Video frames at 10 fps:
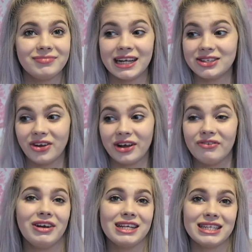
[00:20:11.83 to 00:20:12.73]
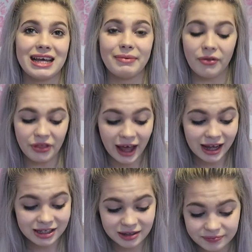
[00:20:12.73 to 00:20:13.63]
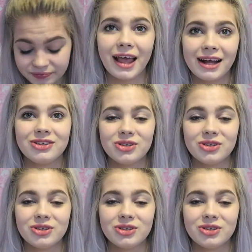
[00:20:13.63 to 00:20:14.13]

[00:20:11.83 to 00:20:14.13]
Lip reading: That's all I can really say about that. That